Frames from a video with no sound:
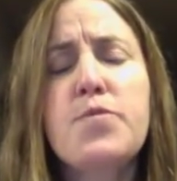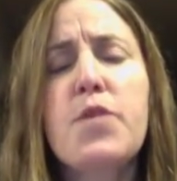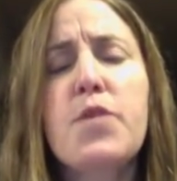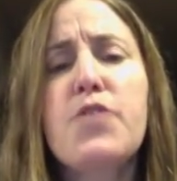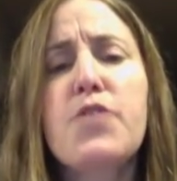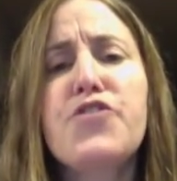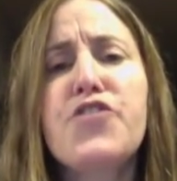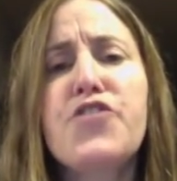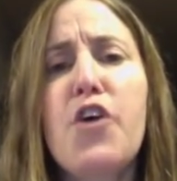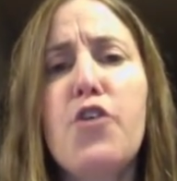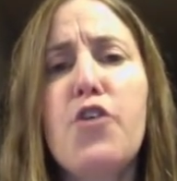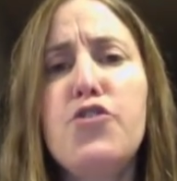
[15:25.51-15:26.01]

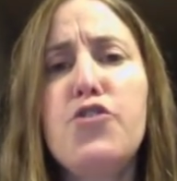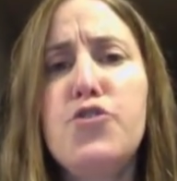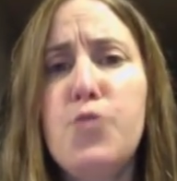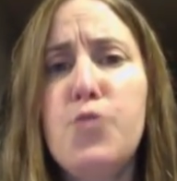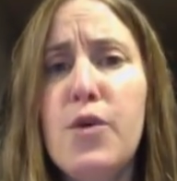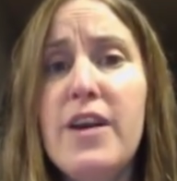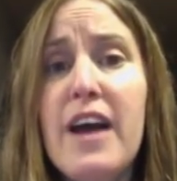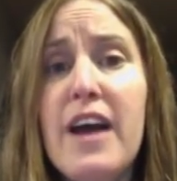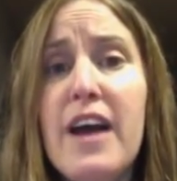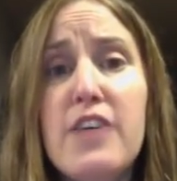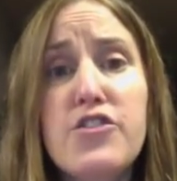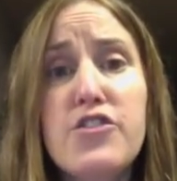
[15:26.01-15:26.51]
So you
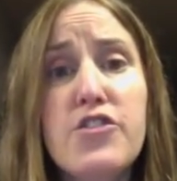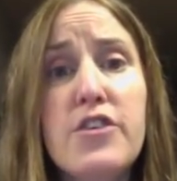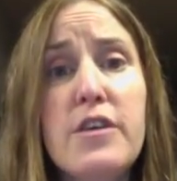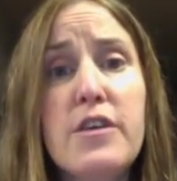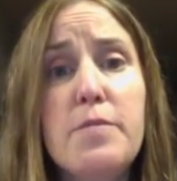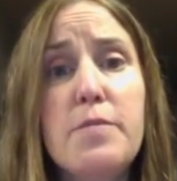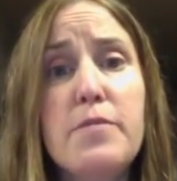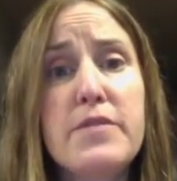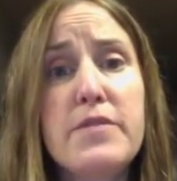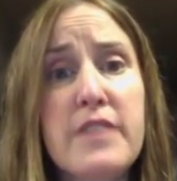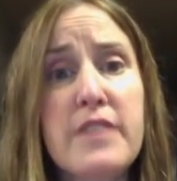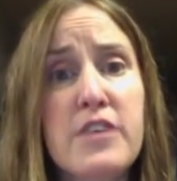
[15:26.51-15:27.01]
would actually
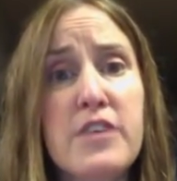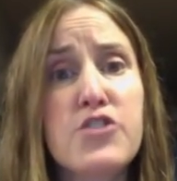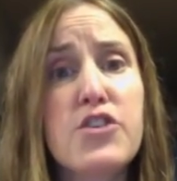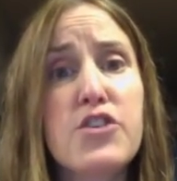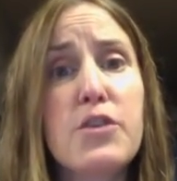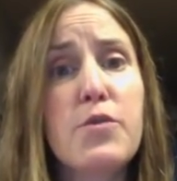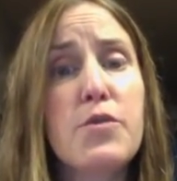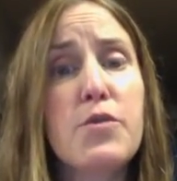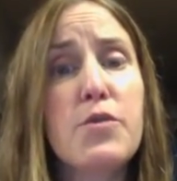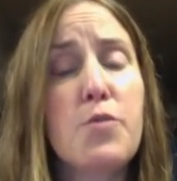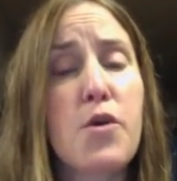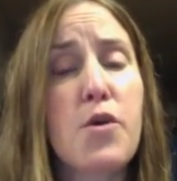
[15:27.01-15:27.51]
potentially,
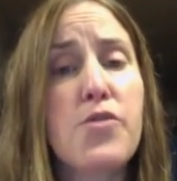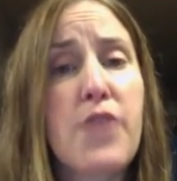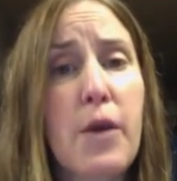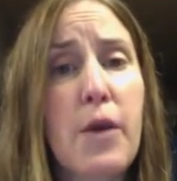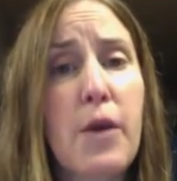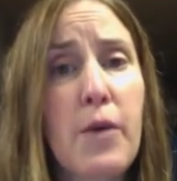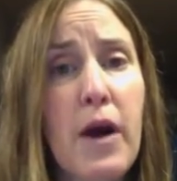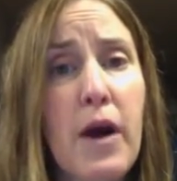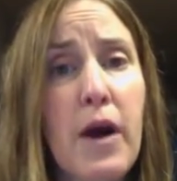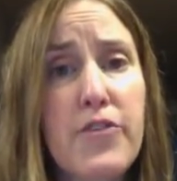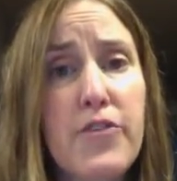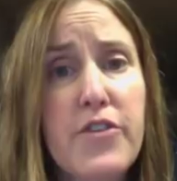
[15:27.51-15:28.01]
with more
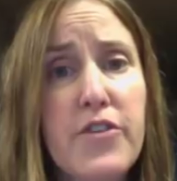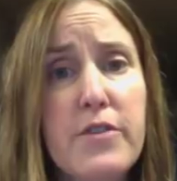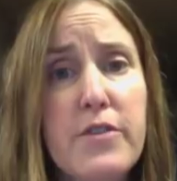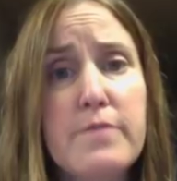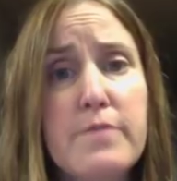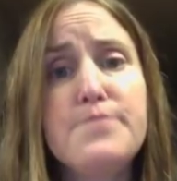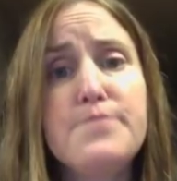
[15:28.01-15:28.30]
thyroxine,